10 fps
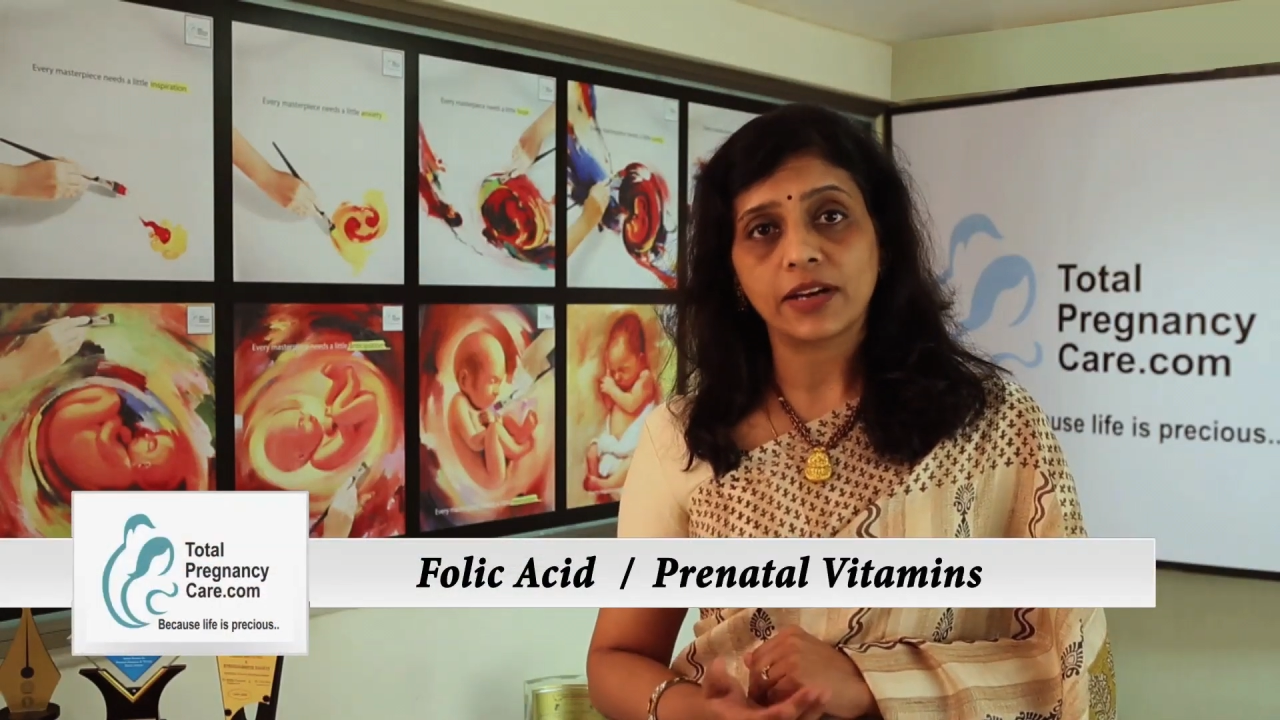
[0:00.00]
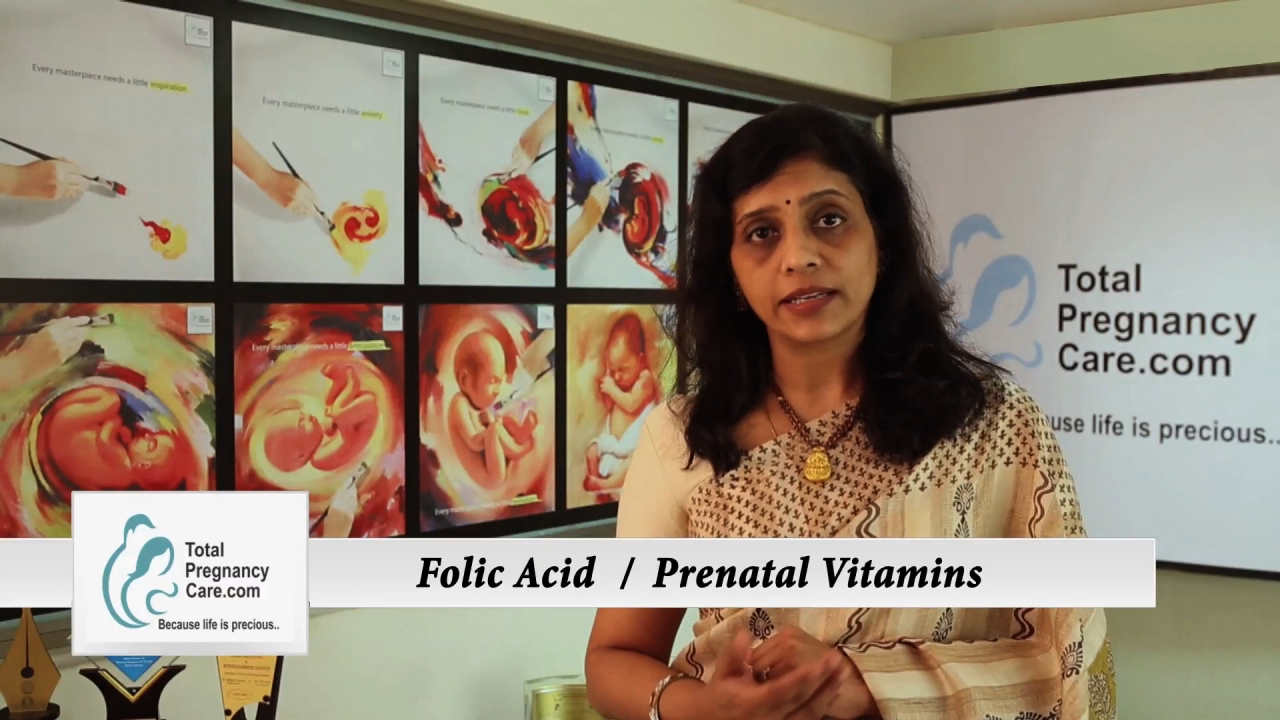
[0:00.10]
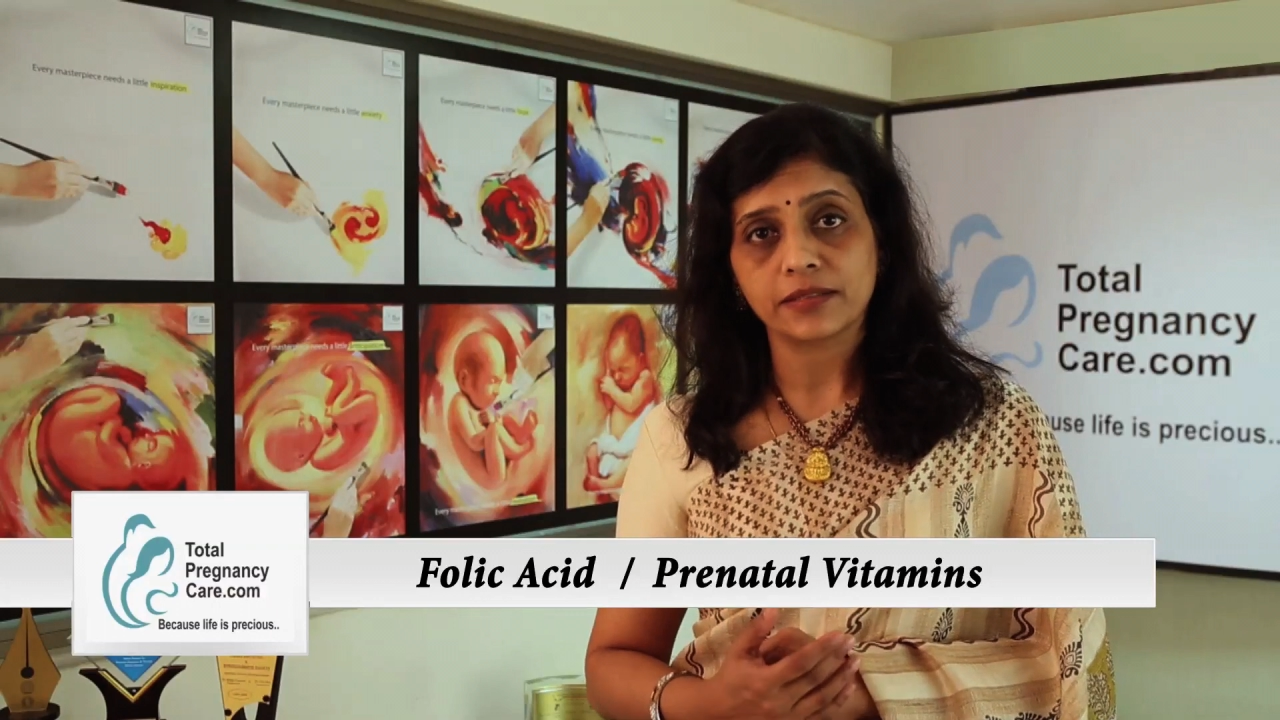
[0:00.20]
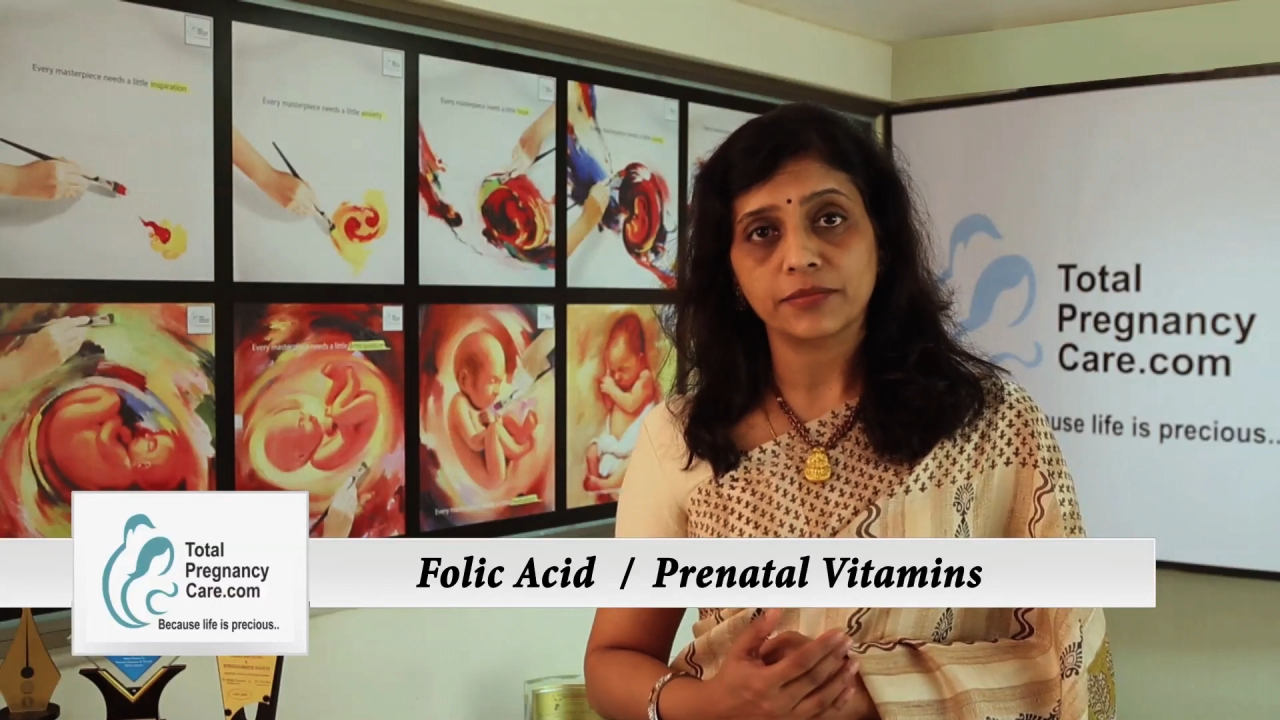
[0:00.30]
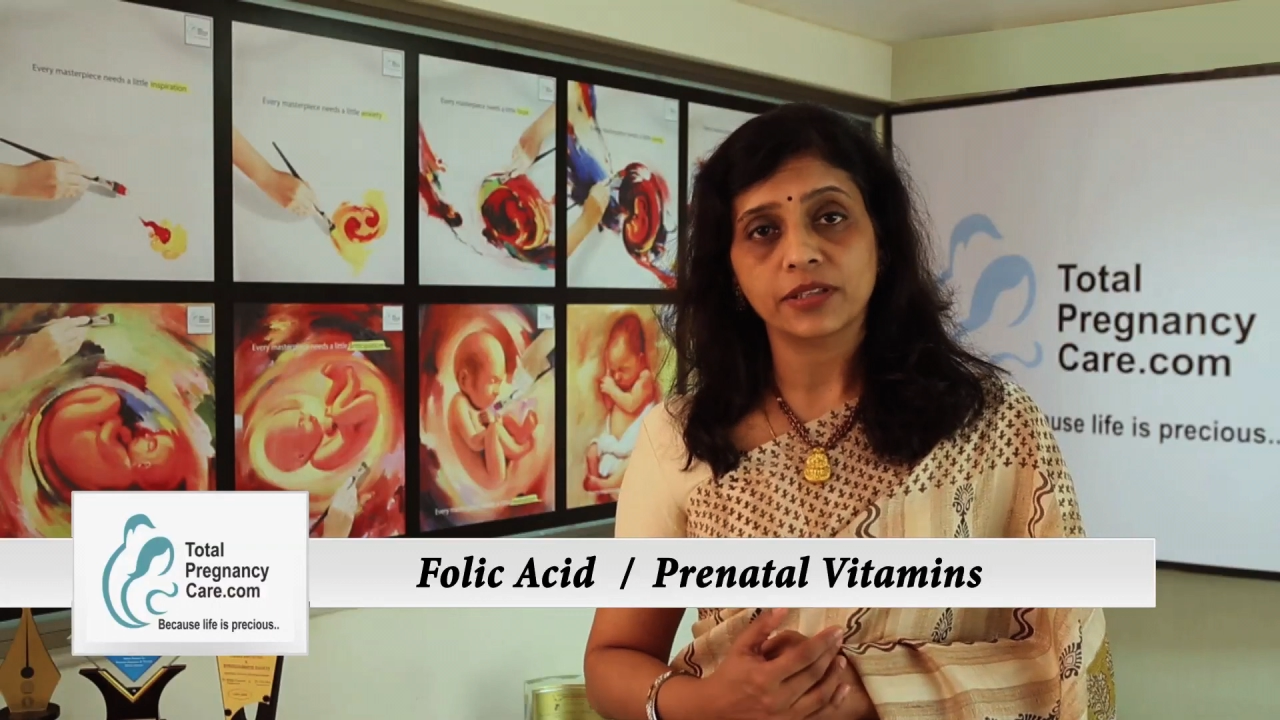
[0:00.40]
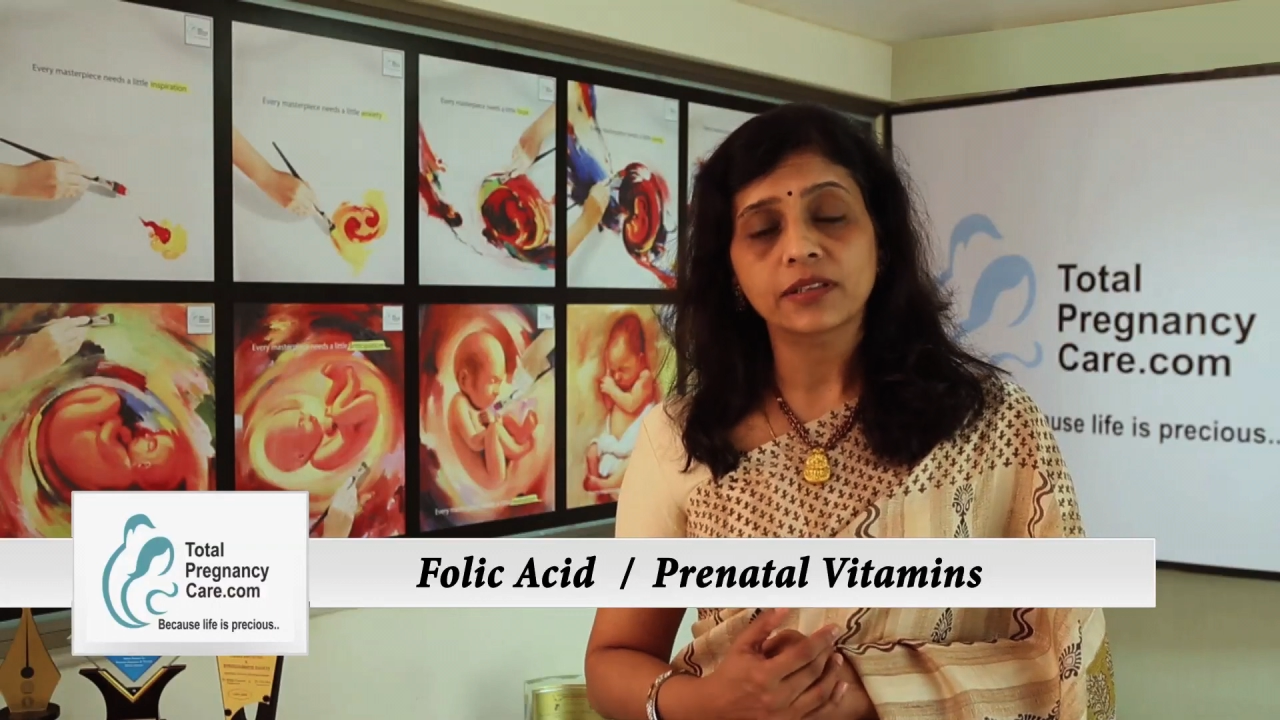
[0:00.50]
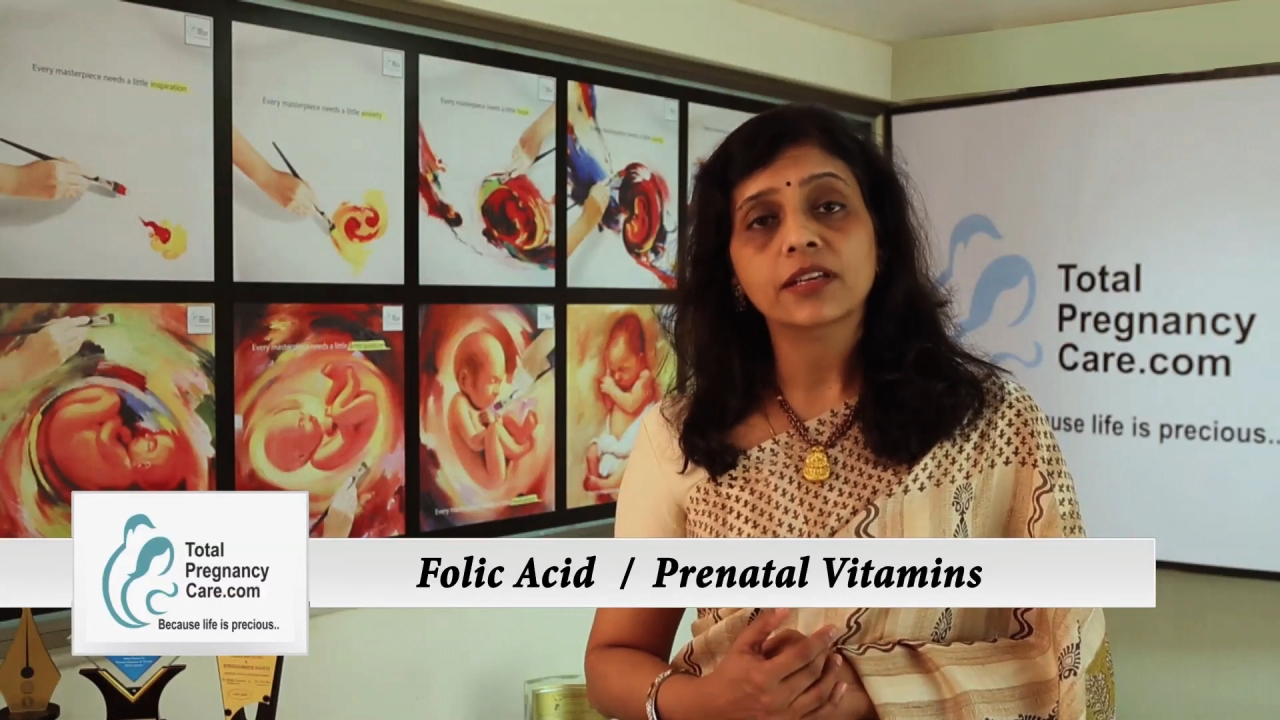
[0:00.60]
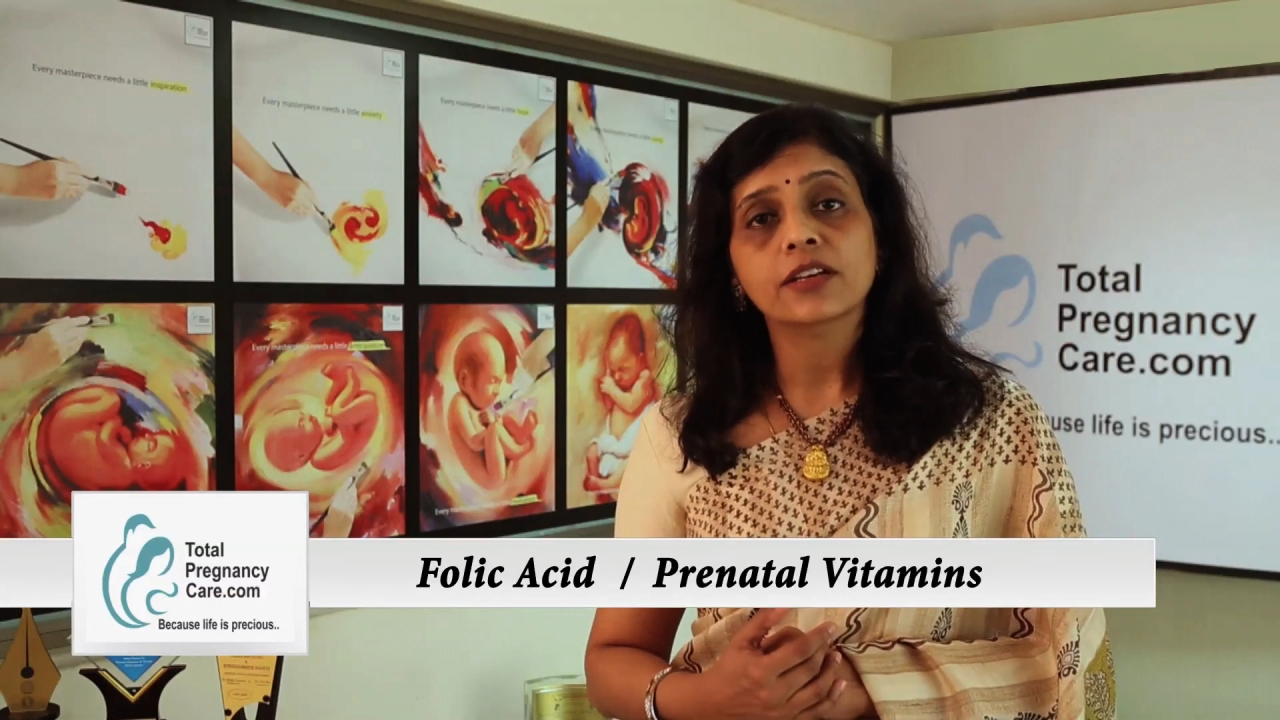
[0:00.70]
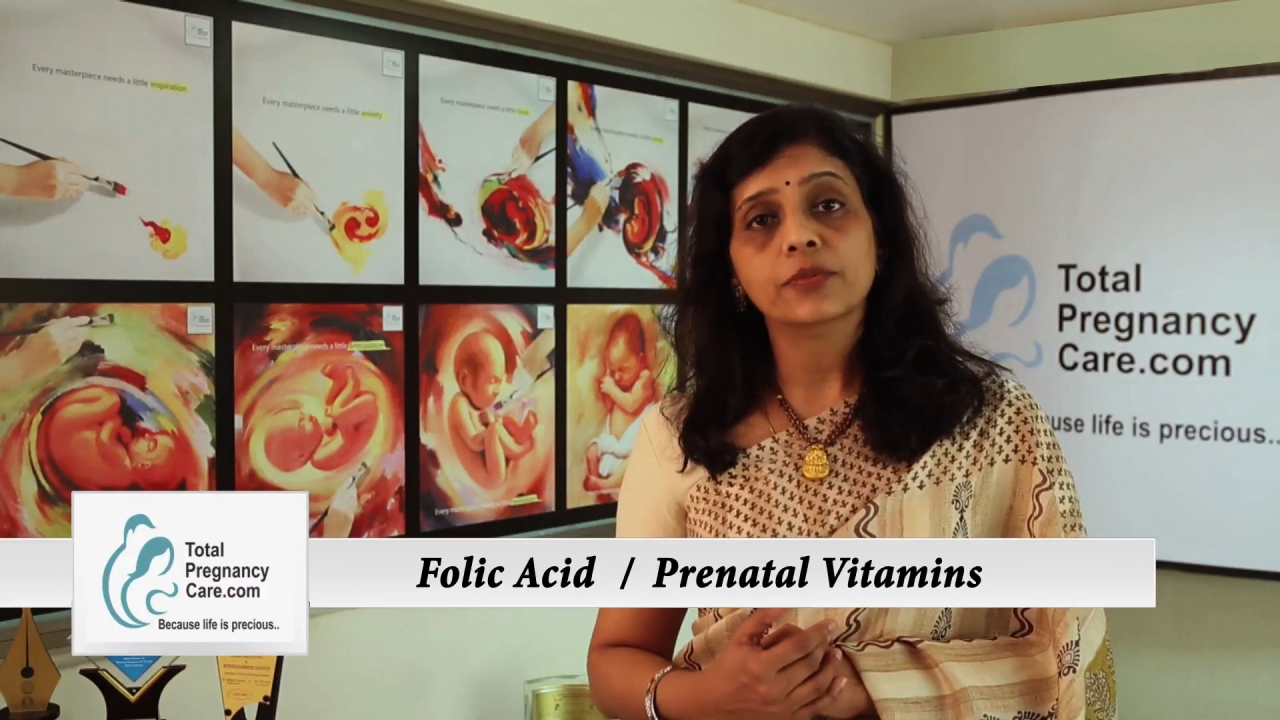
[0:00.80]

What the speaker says: vitamin